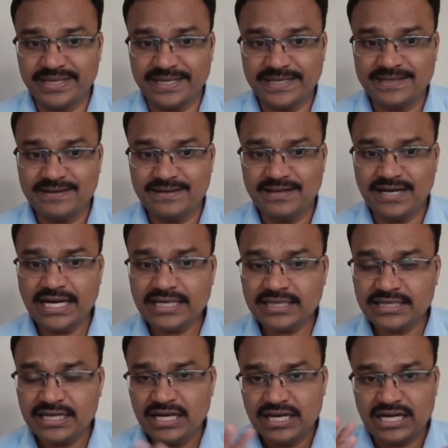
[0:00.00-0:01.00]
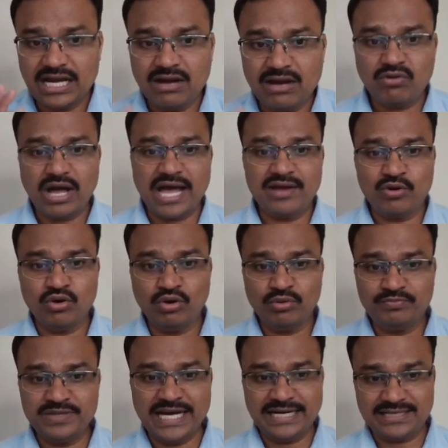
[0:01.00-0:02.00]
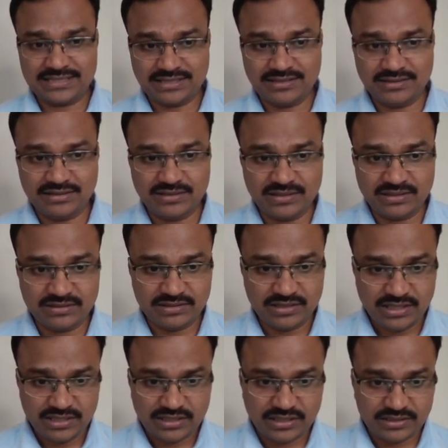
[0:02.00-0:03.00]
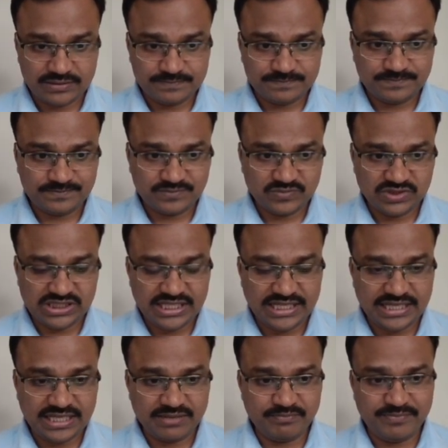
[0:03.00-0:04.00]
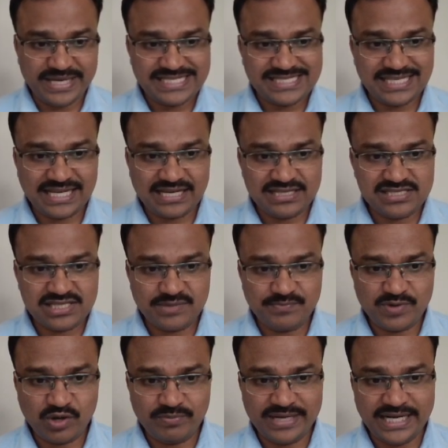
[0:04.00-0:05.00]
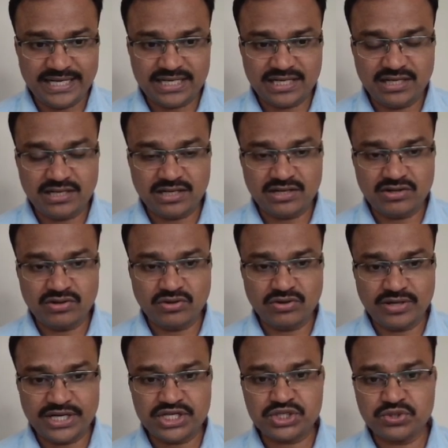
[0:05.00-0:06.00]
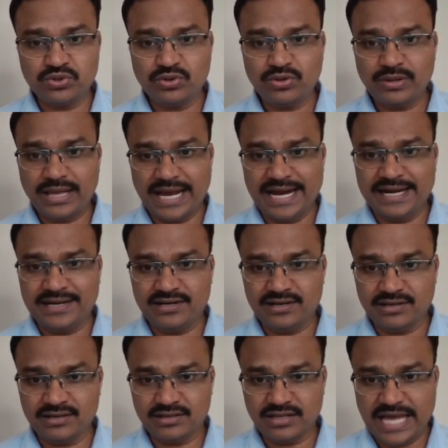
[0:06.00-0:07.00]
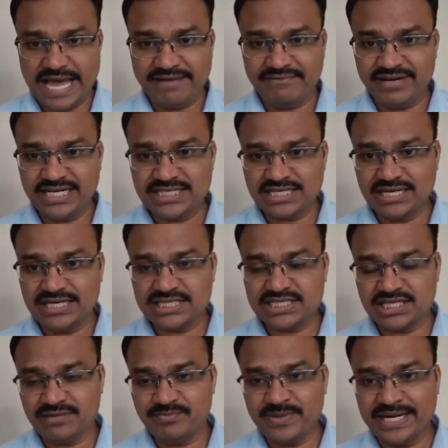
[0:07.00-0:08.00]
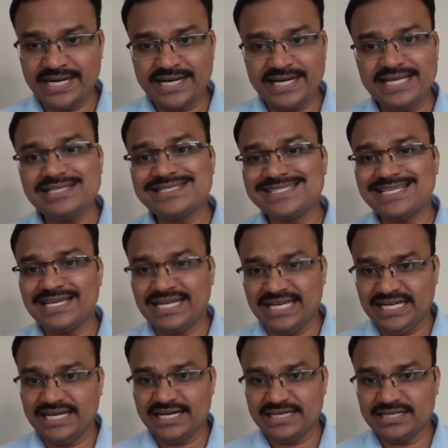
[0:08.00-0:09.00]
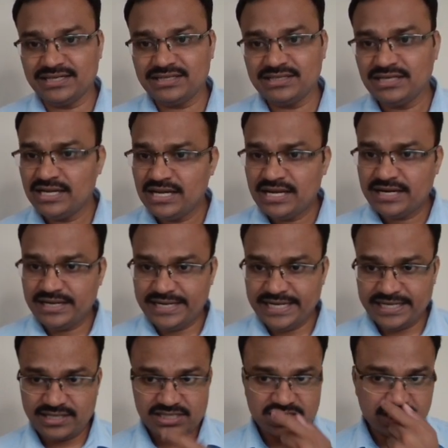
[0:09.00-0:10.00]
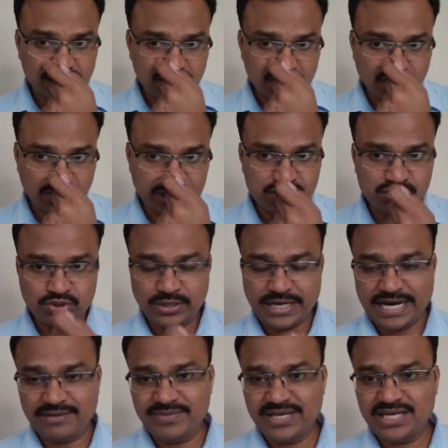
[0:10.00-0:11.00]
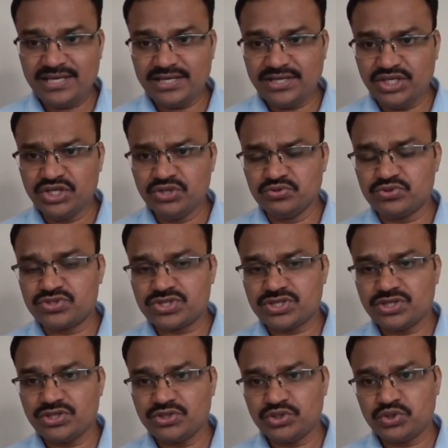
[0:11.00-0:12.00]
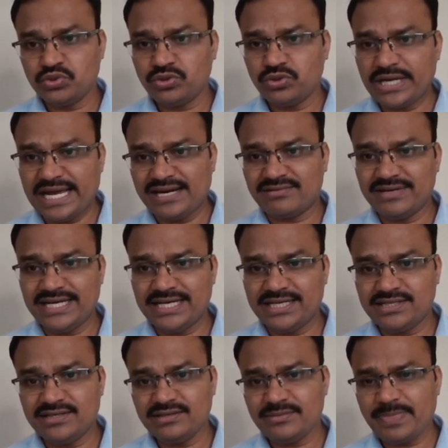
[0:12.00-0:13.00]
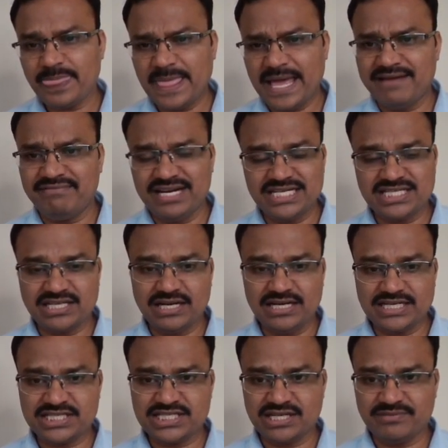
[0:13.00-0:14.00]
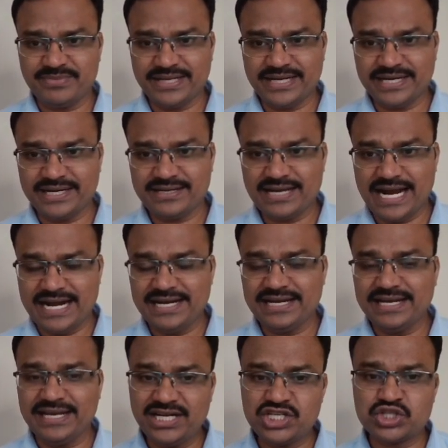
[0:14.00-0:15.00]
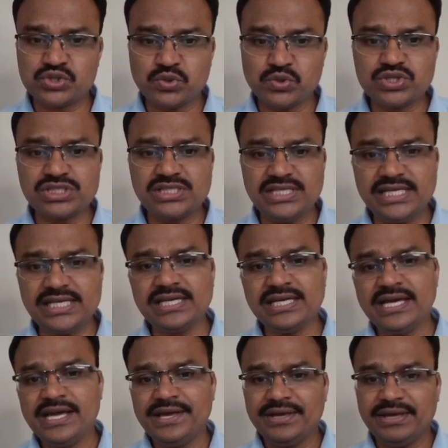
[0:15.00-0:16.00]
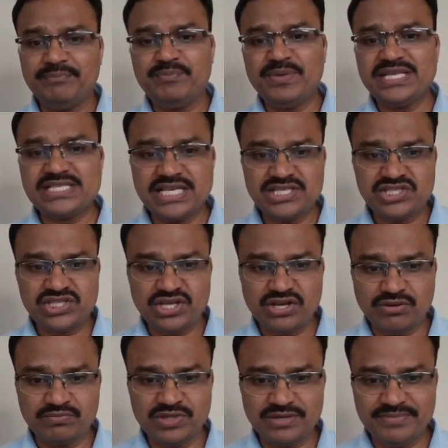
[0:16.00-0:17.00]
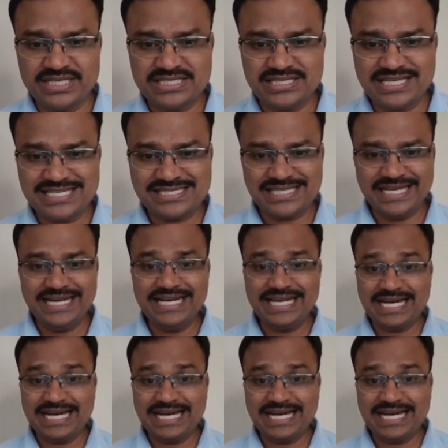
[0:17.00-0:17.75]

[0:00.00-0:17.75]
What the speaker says: period. Right now, I hope that the basic concept of debtor turnover ratio and average collection period is clear here. Debtors turnover ratio can be used to calculate the average collection period, and it shows the efficiency of the business in